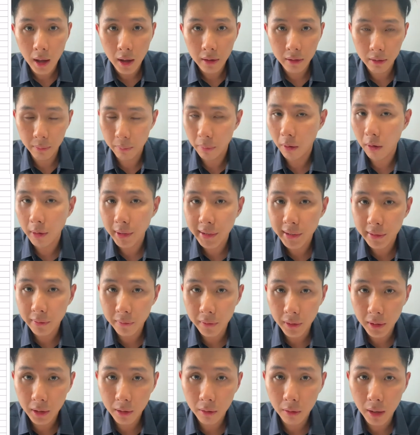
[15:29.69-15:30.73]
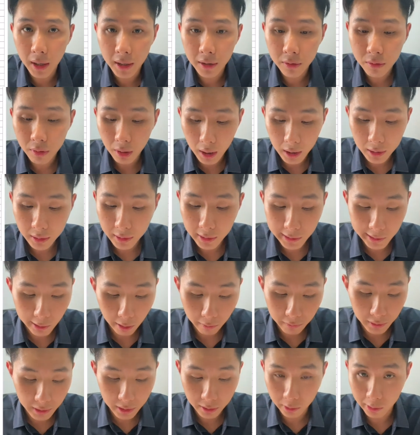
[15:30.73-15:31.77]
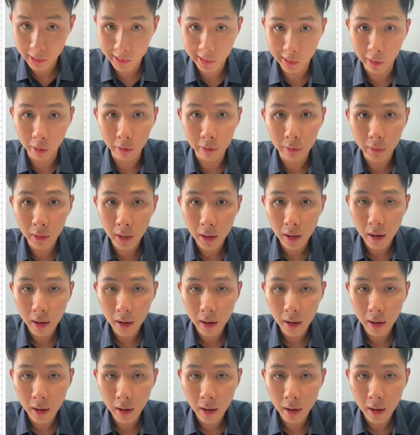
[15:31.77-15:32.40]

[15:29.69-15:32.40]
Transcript: to pause the video and try to solve it yourself.